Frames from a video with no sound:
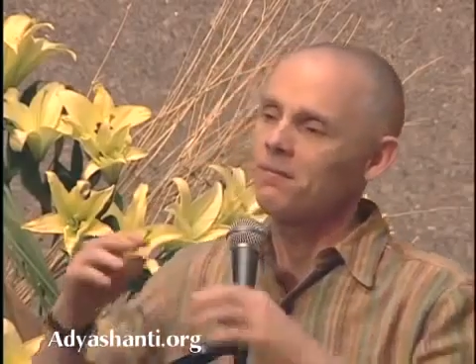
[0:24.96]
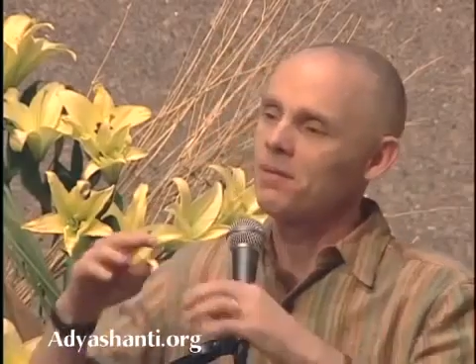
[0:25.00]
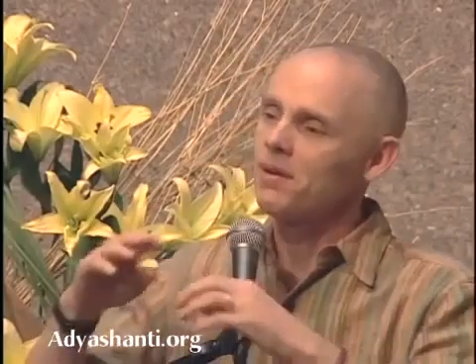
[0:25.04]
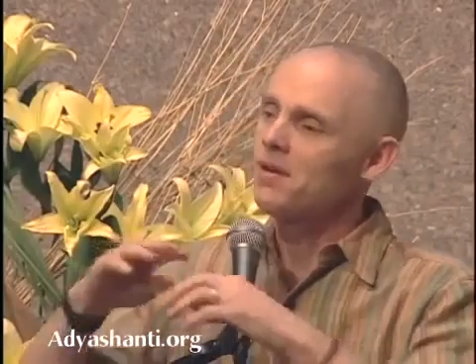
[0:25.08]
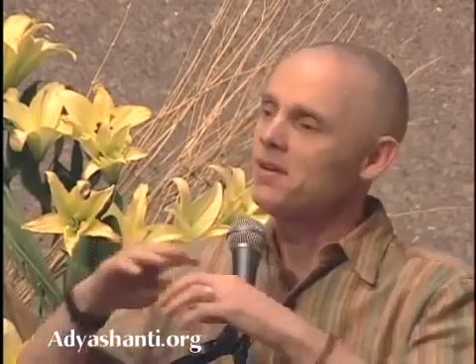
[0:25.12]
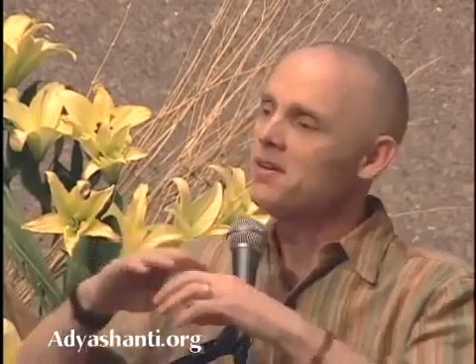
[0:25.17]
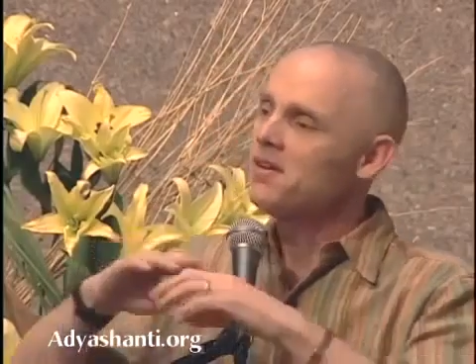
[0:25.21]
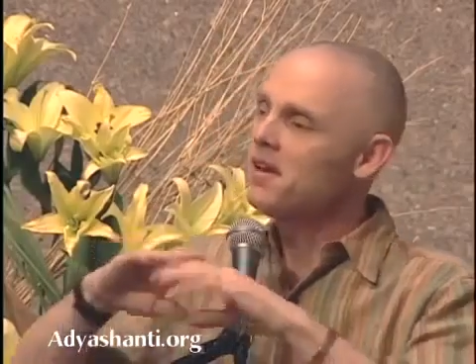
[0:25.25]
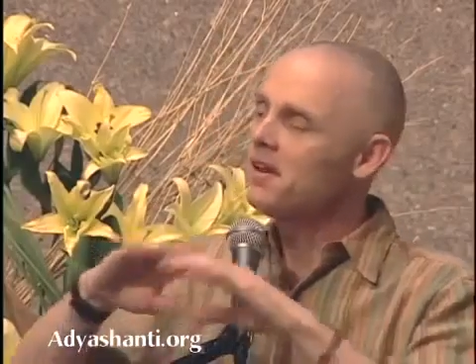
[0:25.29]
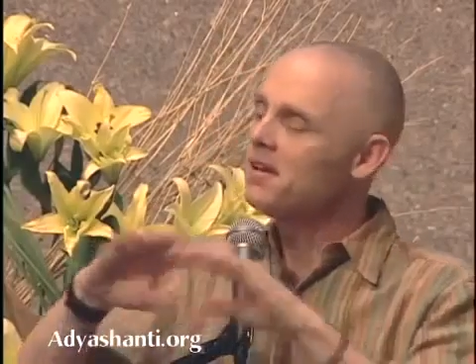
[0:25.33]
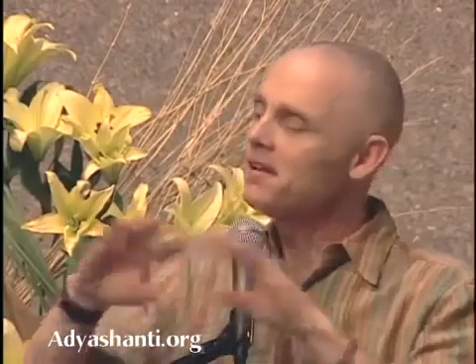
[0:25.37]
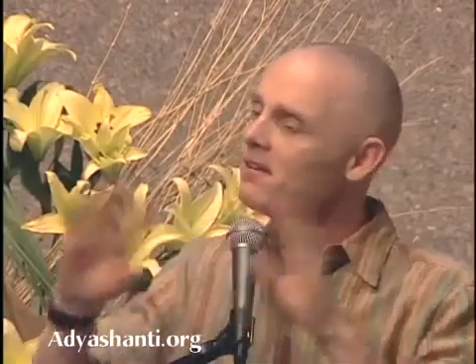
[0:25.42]

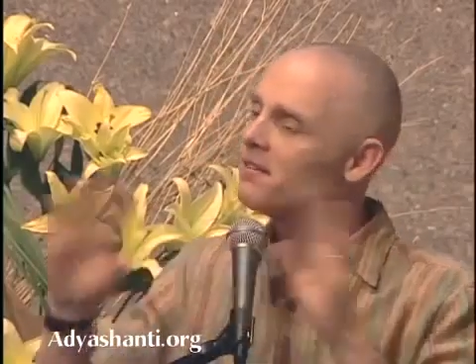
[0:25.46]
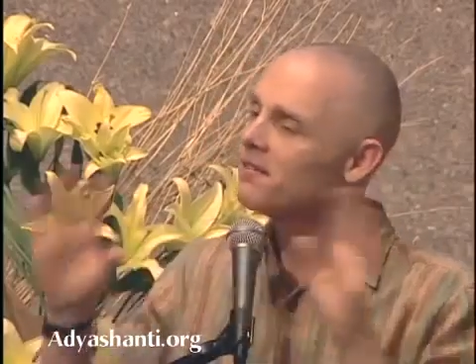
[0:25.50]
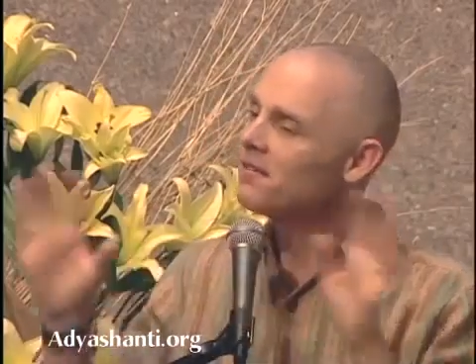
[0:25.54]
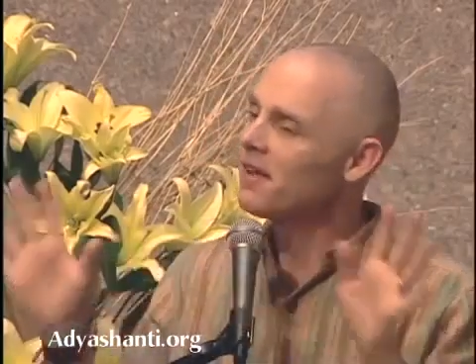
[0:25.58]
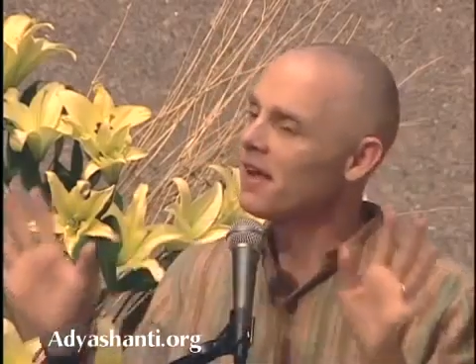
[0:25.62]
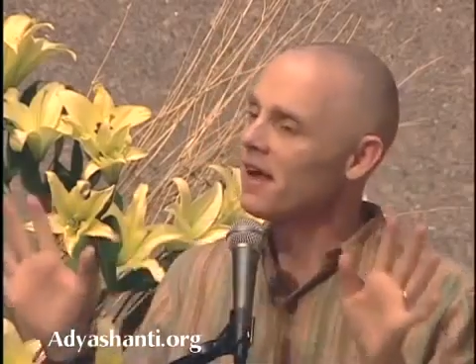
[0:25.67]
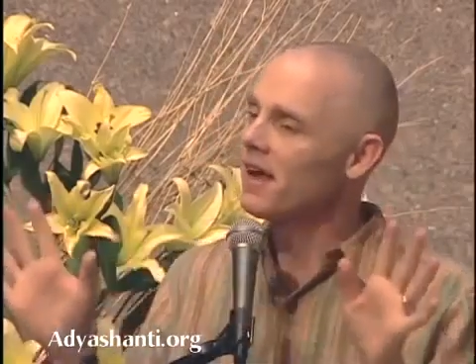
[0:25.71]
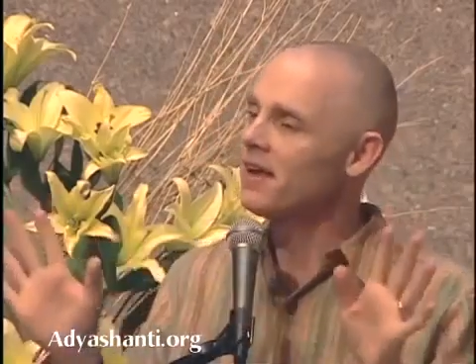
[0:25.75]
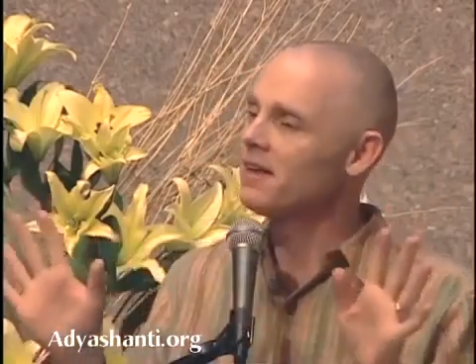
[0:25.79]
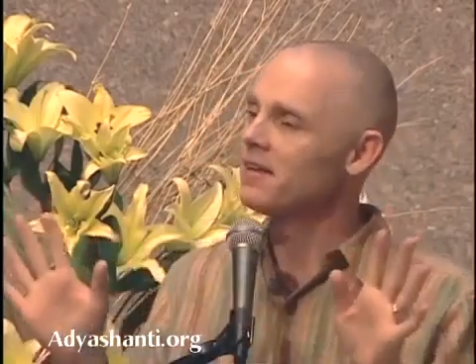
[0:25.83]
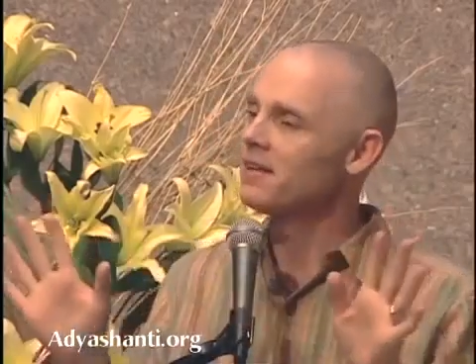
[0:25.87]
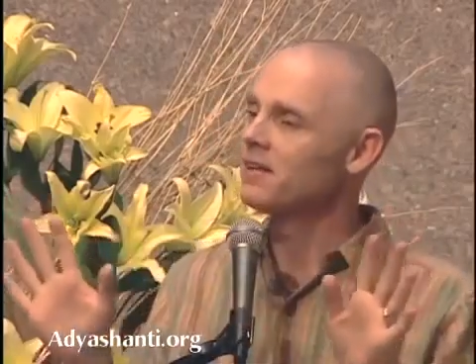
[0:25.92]
But none of
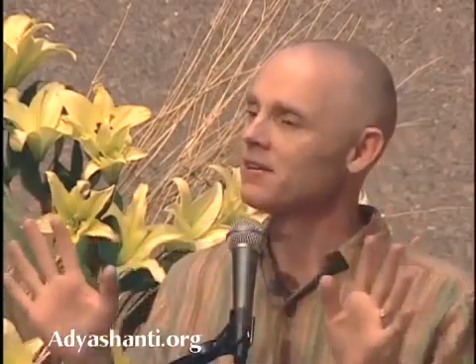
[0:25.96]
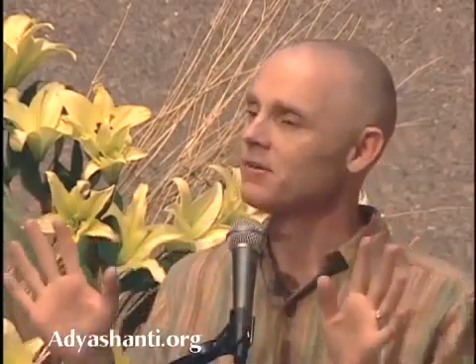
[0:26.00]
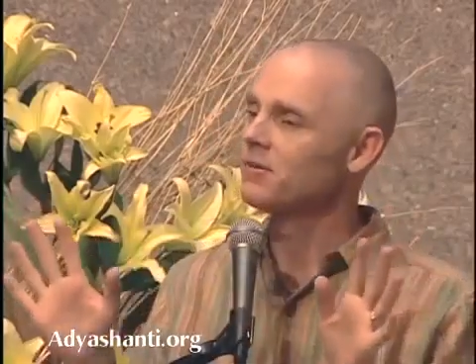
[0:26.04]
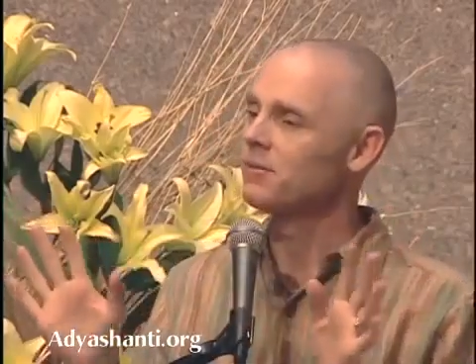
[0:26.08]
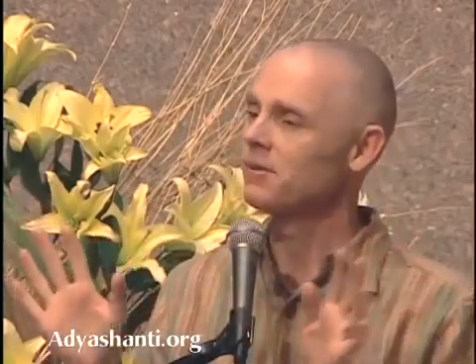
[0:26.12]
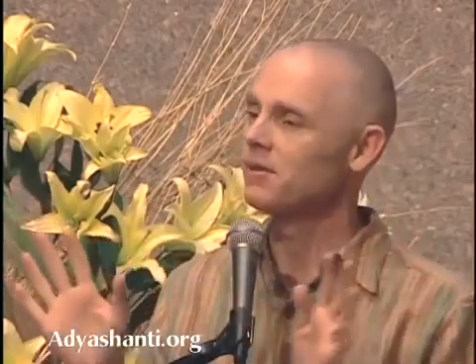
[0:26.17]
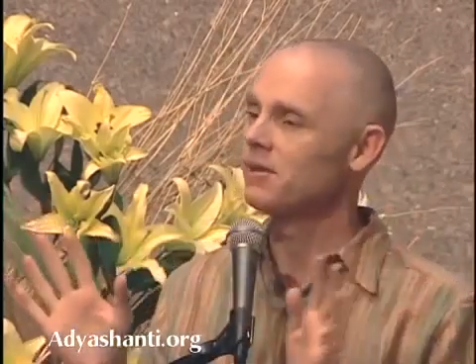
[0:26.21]
that is